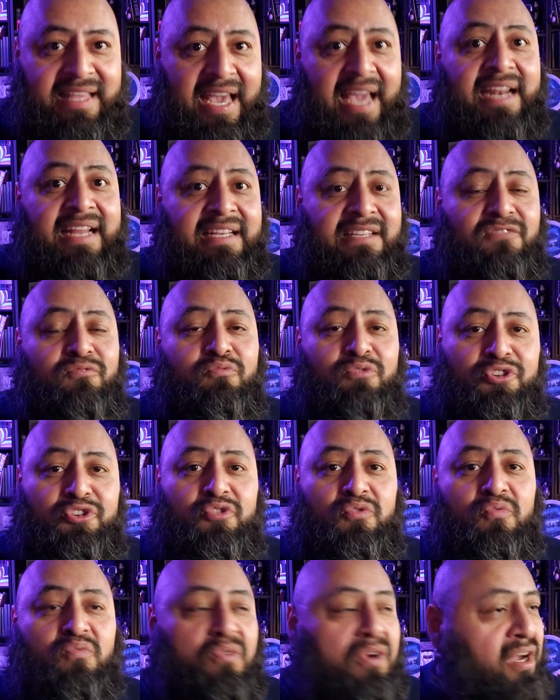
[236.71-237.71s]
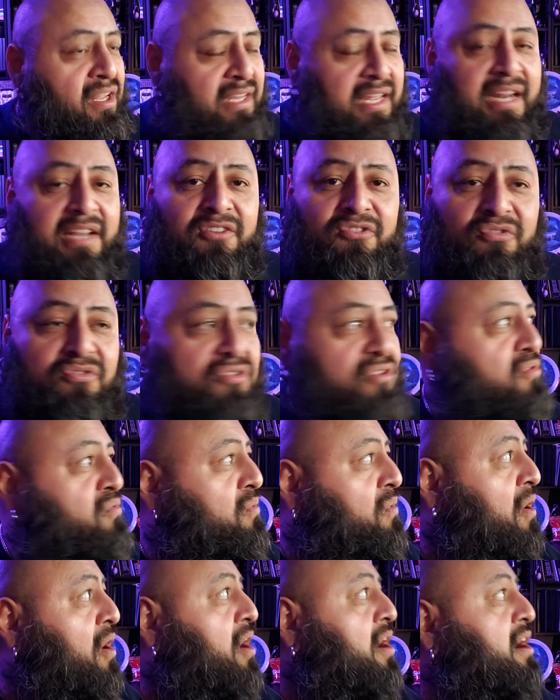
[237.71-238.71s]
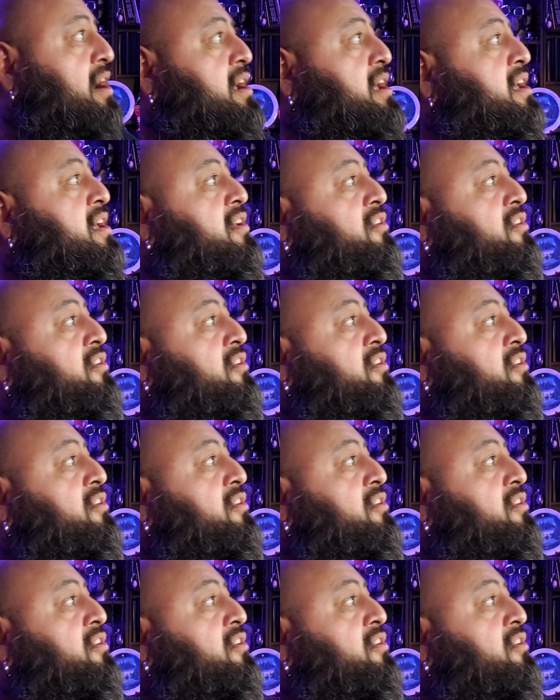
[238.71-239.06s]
That is what you want. That is who you are.